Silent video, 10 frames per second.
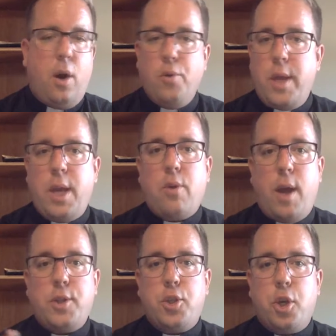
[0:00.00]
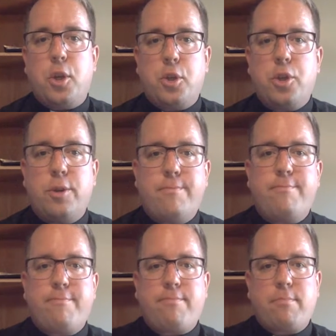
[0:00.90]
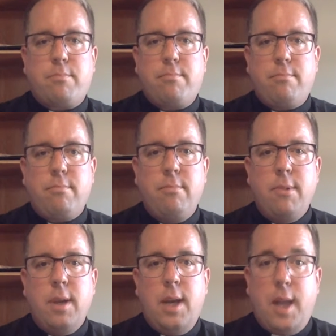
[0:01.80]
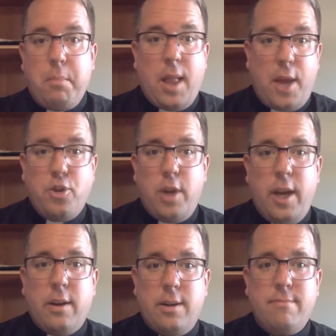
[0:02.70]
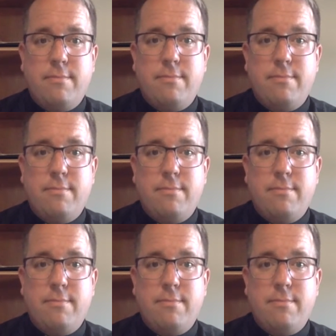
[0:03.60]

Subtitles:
Only in Christ Church. And I'm glad you're here.